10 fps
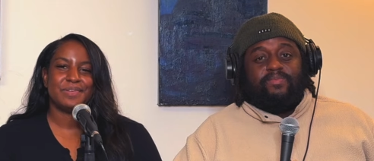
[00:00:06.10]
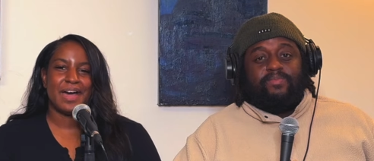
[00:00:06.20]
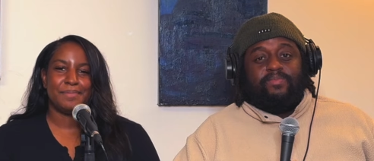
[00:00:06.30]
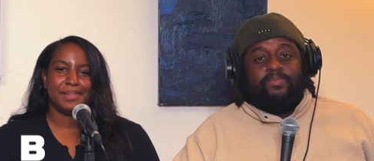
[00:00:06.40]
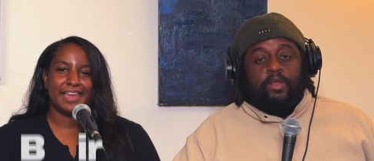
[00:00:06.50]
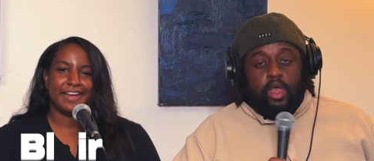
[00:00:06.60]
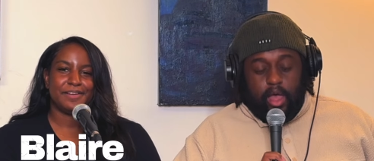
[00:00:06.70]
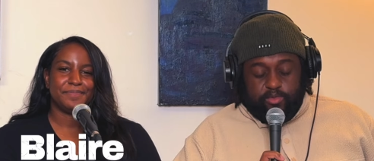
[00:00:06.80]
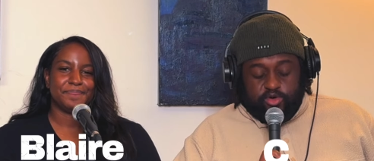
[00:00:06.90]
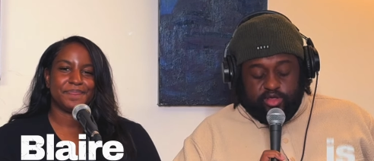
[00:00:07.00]
Speaker 1: I'm Blair.
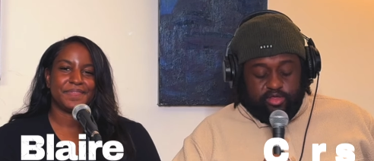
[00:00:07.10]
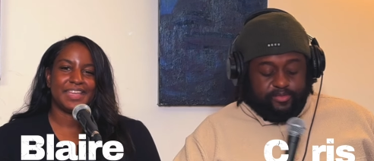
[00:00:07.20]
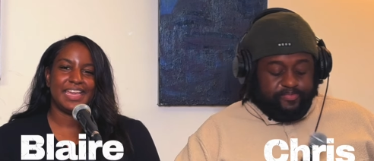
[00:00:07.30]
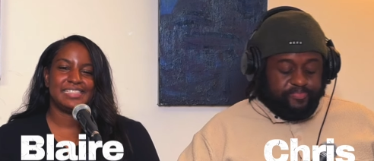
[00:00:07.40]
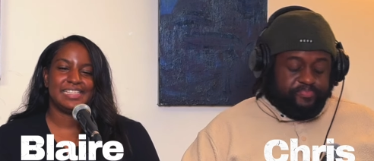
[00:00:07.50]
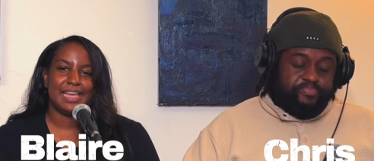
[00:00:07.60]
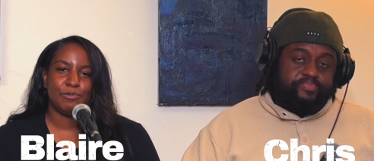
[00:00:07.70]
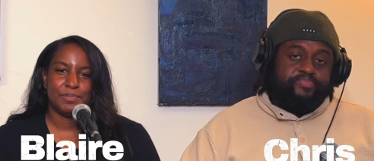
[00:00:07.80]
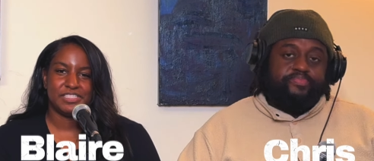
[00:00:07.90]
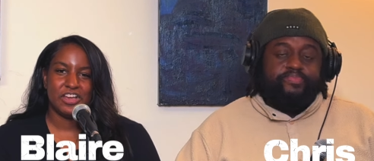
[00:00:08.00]
I'm Chris. And today
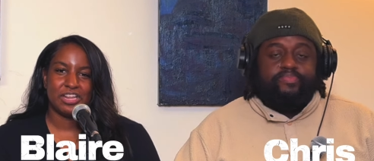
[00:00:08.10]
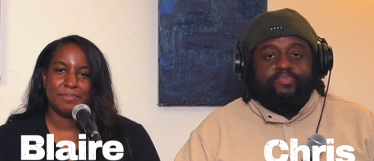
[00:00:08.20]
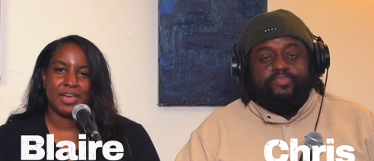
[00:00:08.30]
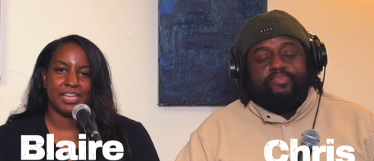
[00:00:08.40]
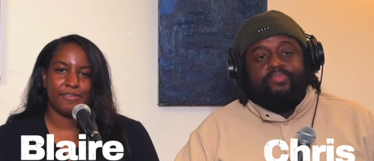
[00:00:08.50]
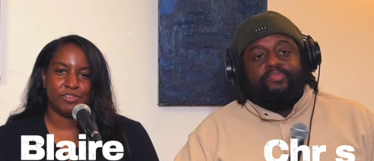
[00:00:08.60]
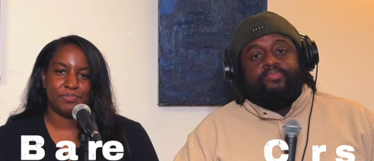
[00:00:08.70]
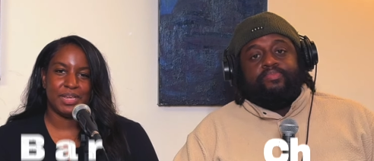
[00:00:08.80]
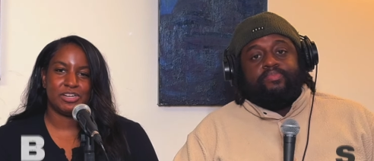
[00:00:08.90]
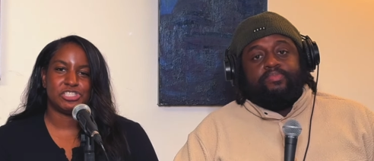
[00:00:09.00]
we'll be talking about Love
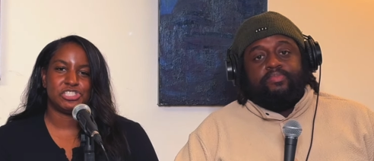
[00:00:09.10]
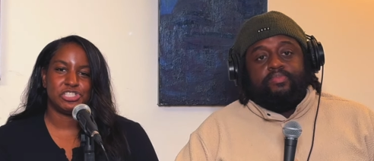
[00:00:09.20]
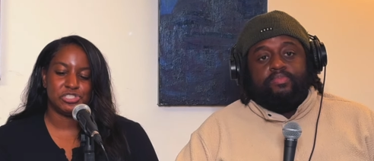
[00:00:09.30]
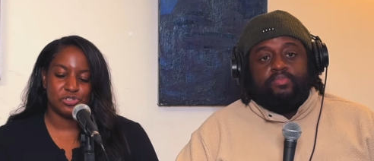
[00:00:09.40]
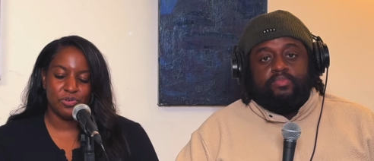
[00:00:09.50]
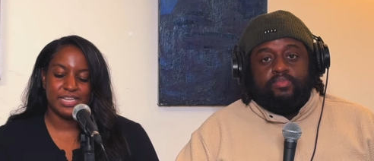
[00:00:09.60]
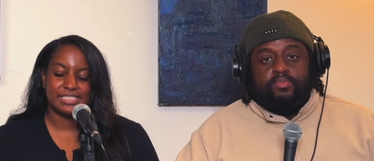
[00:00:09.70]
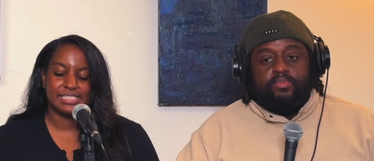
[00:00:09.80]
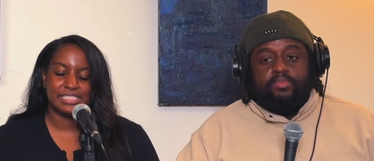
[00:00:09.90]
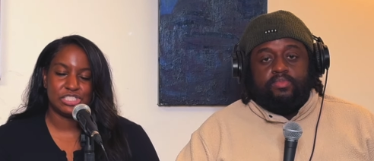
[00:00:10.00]
and Marriage Detroit,
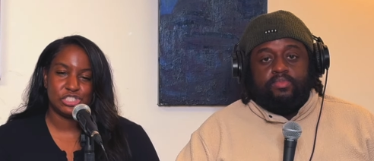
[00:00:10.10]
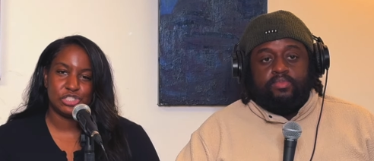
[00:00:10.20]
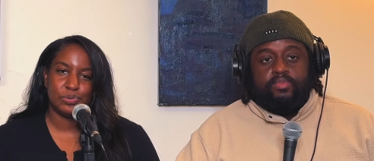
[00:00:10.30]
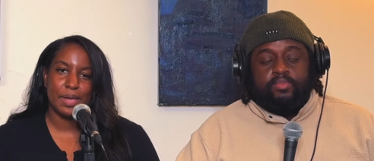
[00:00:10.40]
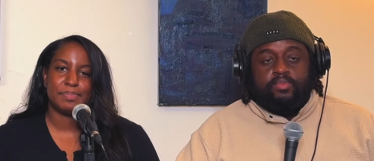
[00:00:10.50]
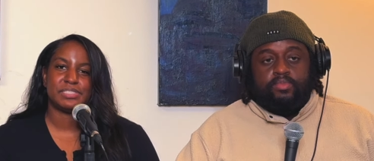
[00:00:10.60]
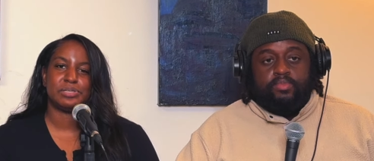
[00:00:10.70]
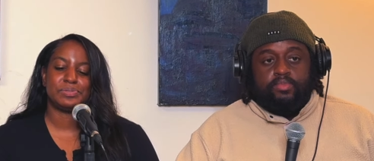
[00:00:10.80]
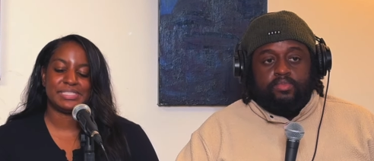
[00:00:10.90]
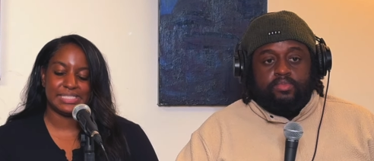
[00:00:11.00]
Season 2,
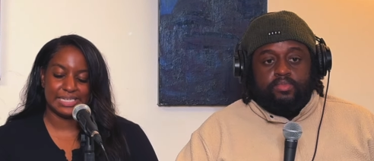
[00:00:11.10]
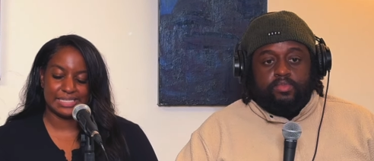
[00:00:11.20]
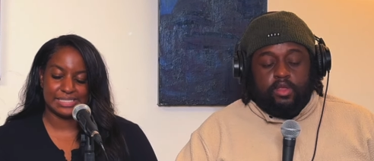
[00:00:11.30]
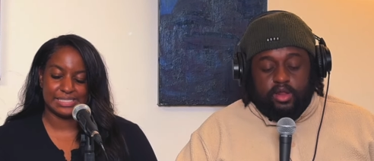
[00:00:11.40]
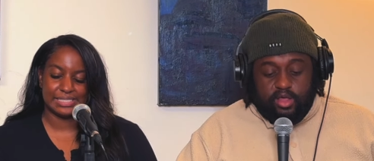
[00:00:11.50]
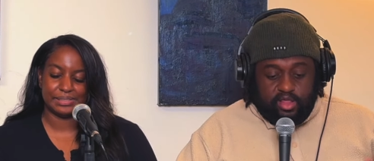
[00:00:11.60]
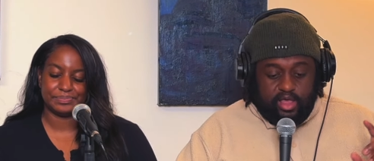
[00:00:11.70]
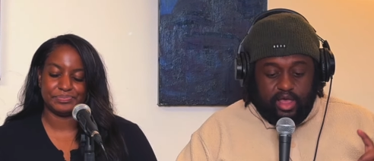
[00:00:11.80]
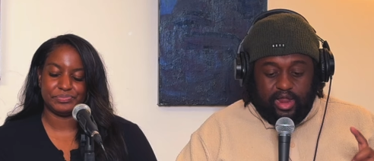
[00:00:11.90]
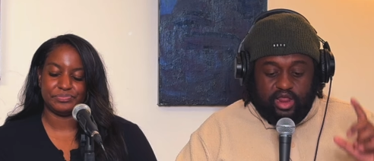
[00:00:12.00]
Episode 6.
Speaker 2: Listen
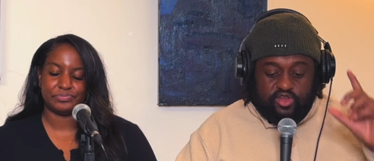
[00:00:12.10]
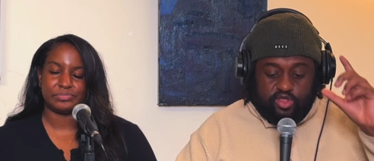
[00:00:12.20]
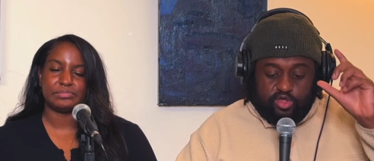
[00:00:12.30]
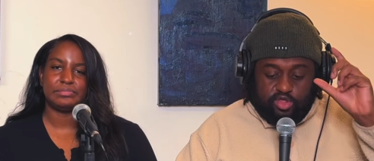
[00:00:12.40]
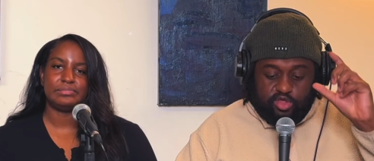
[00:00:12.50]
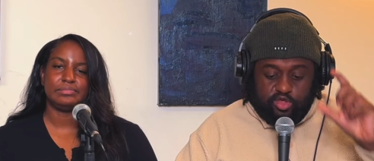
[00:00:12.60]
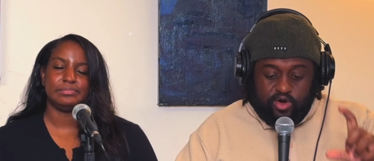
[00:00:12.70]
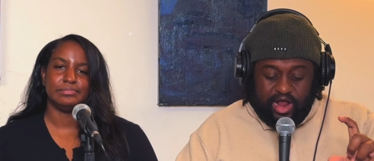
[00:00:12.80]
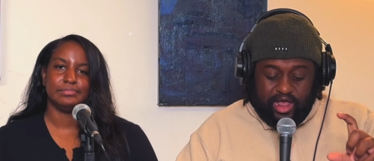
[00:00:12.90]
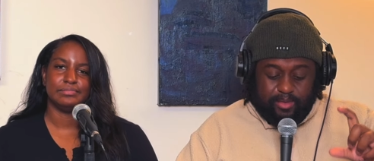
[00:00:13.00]
here, I need y'all to
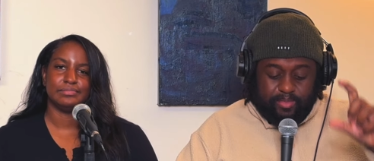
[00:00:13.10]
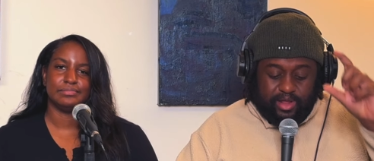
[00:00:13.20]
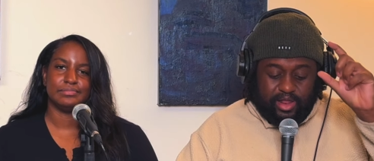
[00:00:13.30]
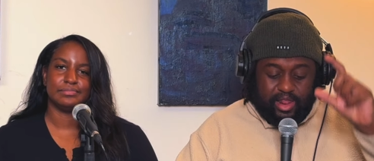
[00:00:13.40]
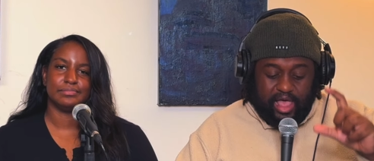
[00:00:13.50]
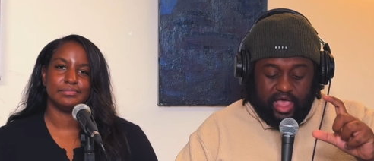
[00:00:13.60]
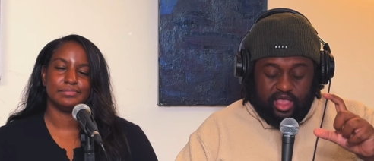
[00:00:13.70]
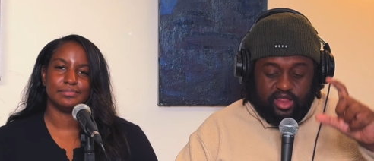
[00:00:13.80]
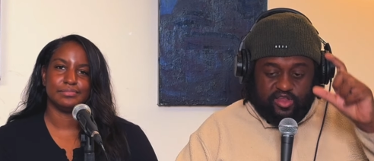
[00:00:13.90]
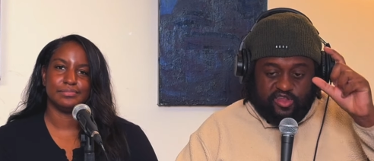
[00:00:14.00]
subscribe,
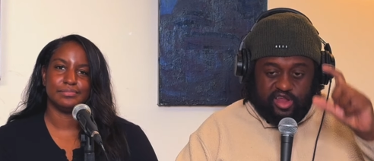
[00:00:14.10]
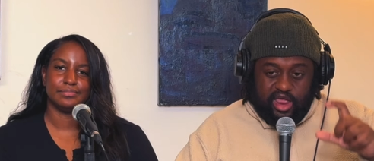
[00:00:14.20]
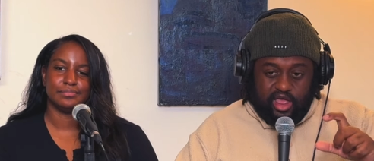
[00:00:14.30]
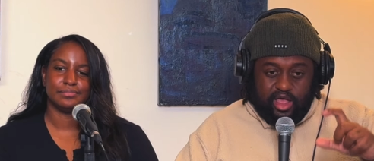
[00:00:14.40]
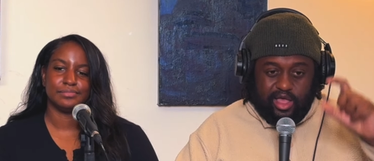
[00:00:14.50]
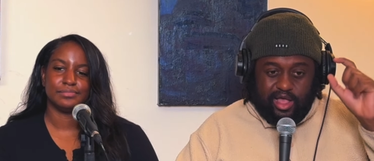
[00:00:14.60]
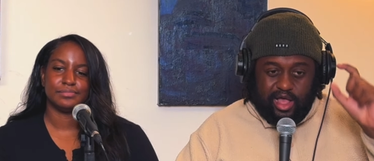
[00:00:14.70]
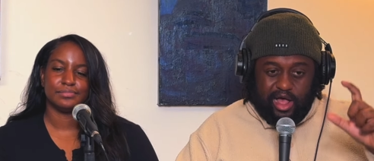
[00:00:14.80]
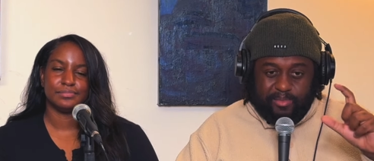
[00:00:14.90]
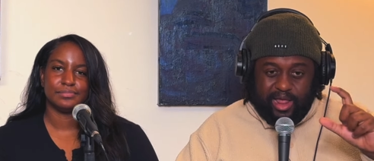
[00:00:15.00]
like, share,
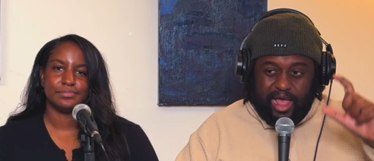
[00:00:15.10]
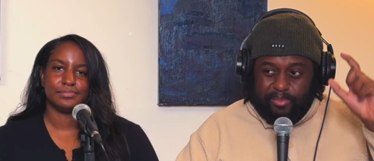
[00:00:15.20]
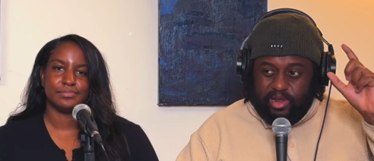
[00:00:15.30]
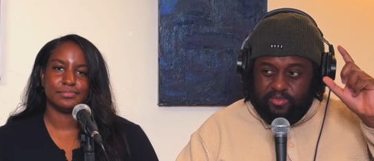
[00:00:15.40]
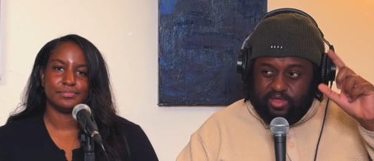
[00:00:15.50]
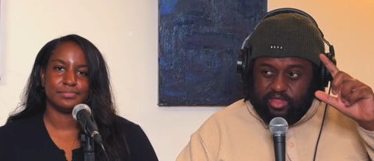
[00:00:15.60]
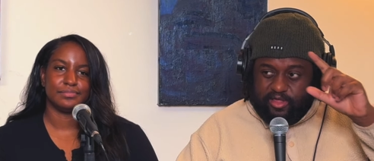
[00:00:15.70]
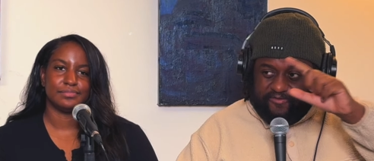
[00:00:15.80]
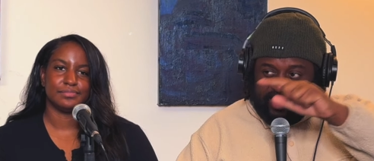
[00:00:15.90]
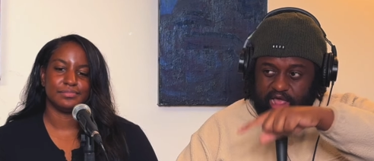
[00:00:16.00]
comment. I believe this is
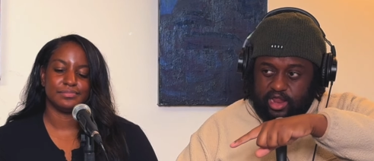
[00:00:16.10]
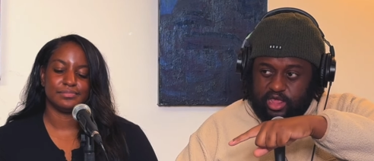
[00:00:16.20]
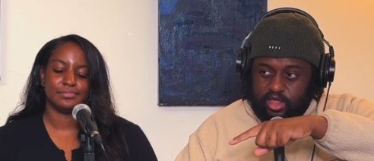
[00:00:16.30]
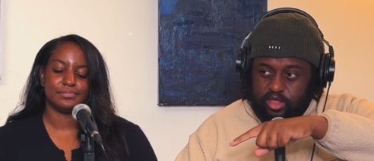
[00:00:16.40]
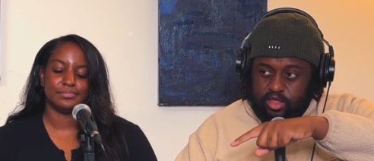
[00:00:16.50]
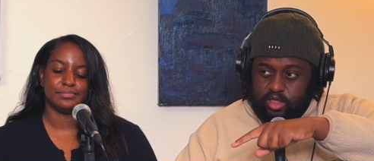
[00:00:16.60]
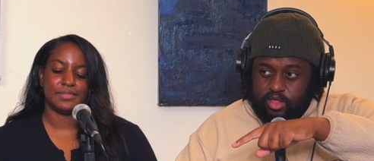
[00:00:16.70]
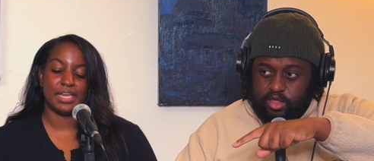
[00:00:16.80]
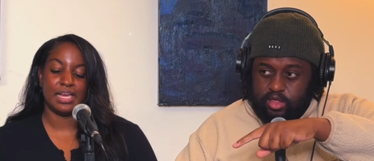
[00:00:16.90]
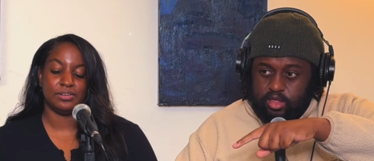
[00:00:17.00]
the finale.
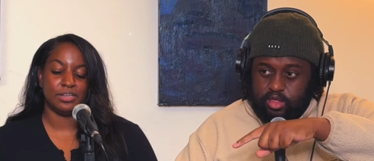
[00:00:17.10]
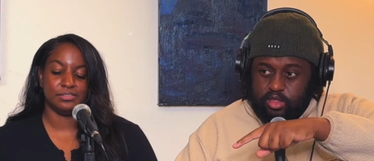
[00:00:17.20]
I don't know.